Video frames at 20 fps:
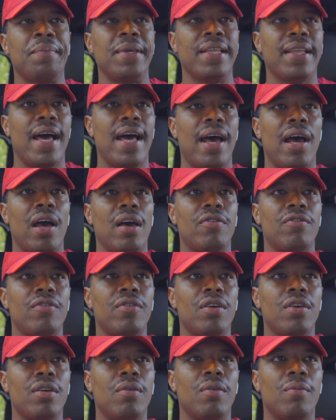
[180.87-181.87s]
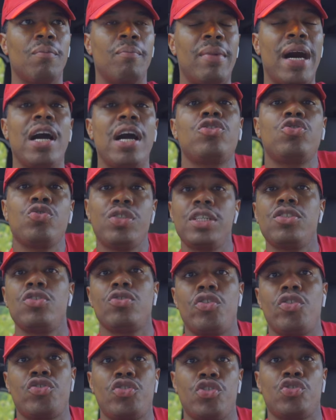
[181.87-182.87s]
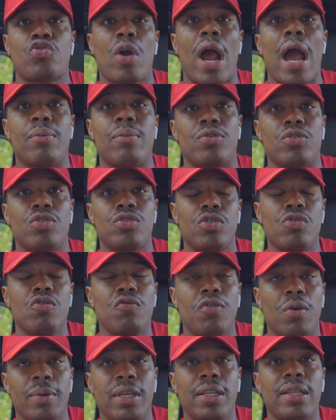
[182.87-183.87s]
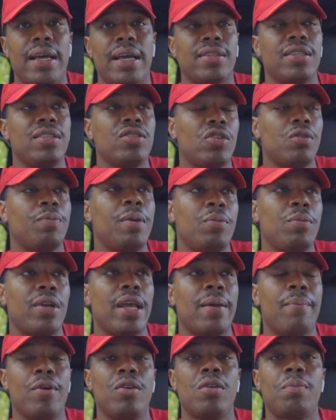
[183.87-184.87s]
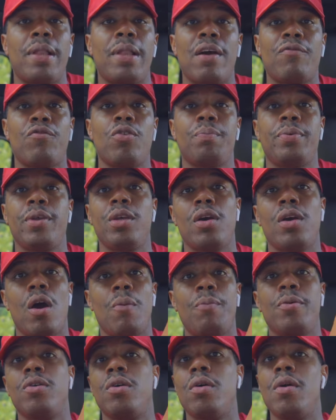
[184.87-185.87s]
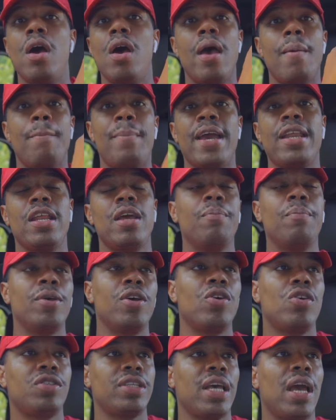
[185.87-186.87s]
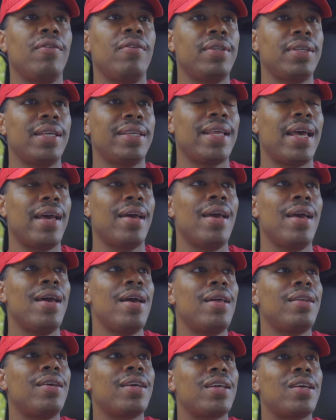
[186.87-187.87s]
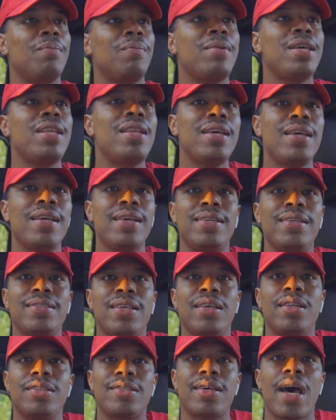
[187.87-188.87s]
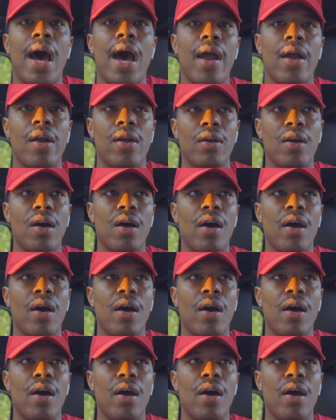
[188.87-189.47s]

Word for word: me laugh. Mind you, these are their subscribers. You feel me? Like these are the people they built the platform, helping them pay their bills, everything like that. The comedian is getting tired